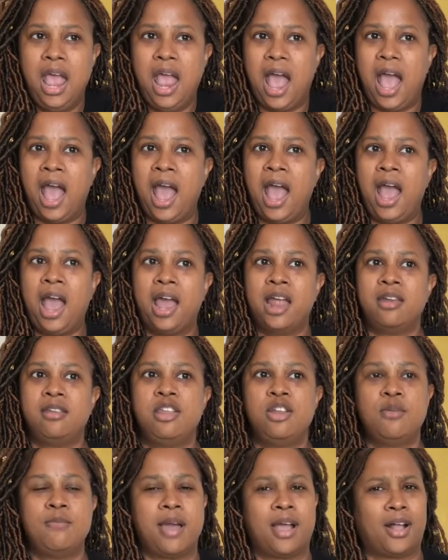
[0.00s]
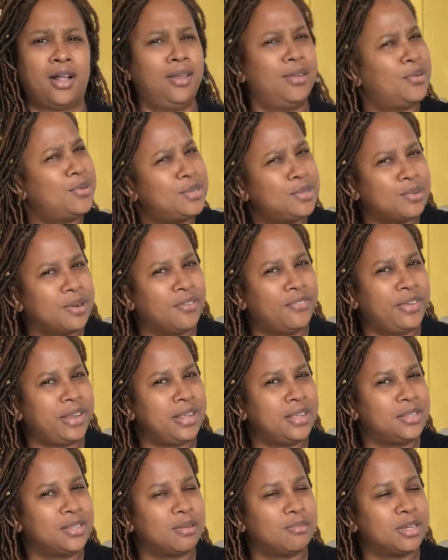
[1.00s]
And my clothes were fitting
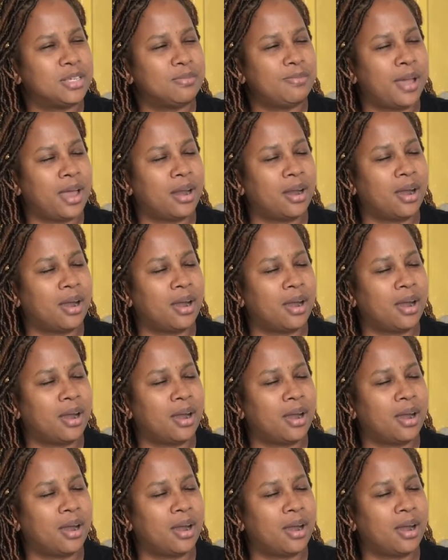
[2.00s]
so much better,